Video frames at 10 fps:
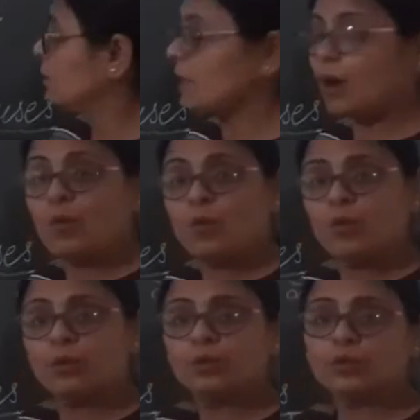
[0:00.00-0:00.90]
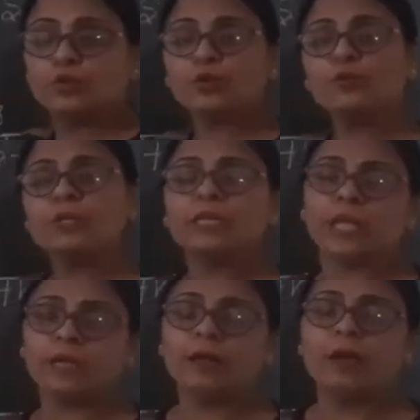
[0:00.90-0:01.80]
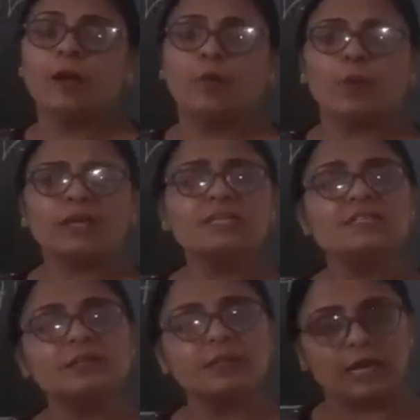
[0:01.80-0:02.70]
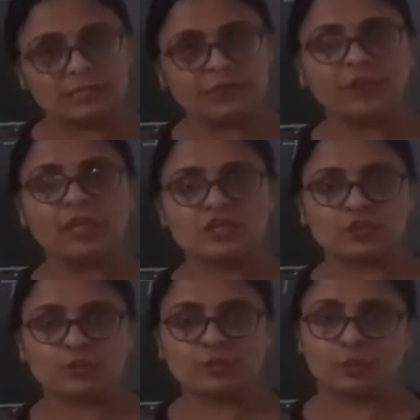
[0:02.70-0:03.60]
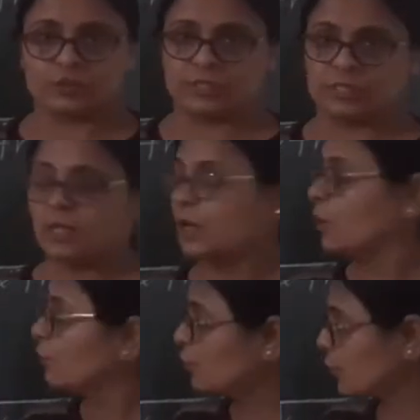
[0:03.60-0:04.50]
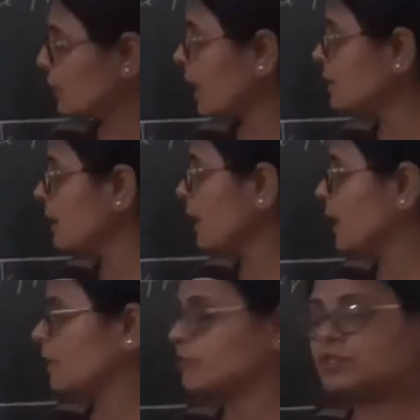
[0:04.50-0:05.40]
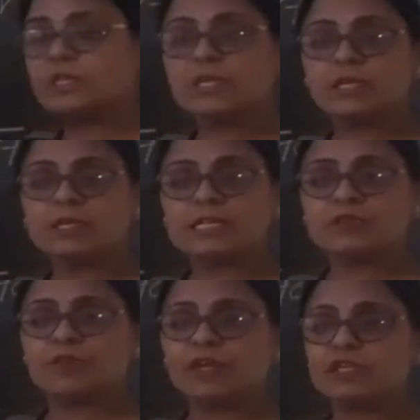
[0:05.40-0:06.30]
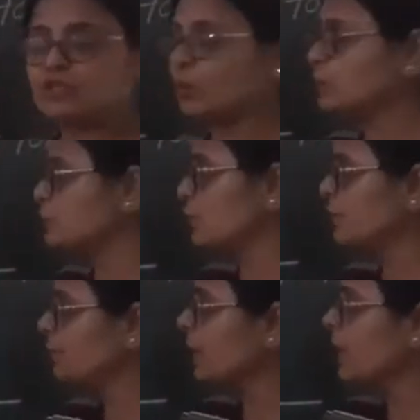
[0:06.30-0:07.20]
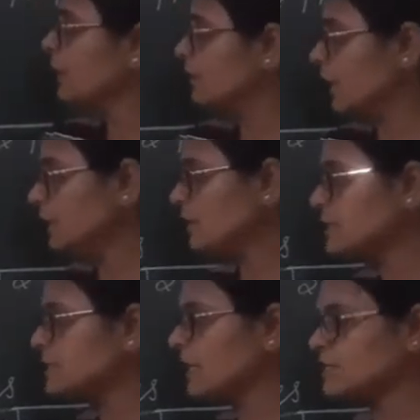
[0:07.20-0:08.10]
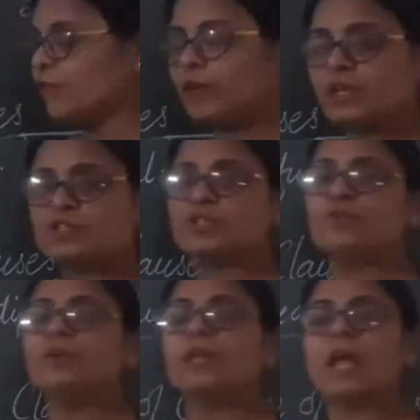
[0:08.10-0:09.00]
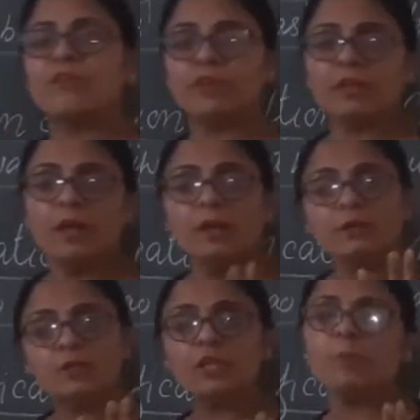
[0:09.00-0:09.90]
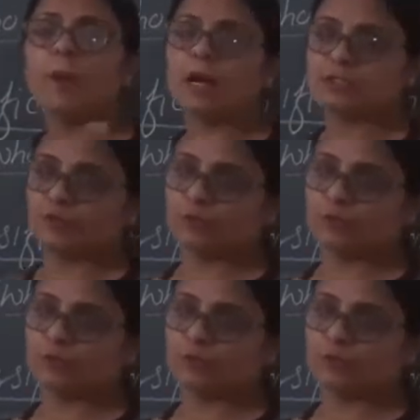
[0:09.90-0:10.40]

Now you will think, what is the classification of clauses? For that I have written here classification also. In this classification we are having three parts of